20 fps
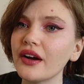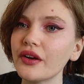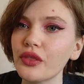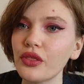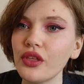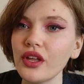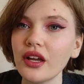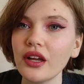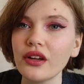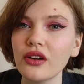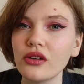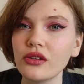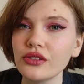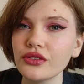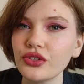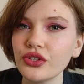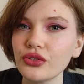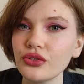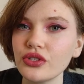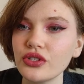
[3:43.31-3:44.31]
I think I
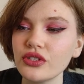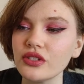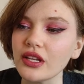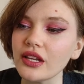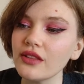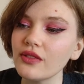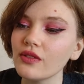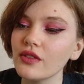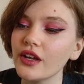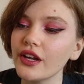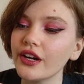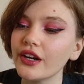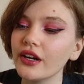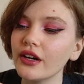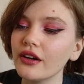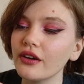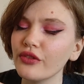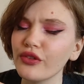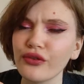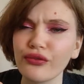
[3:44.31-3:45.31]
also stayed
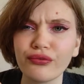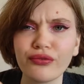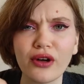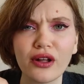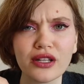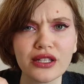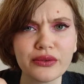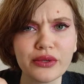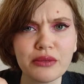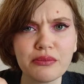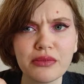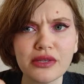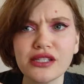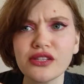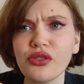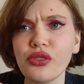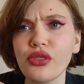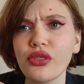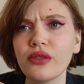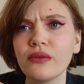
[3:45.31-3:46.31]
there the following
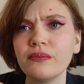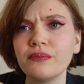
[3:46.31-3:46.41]
month.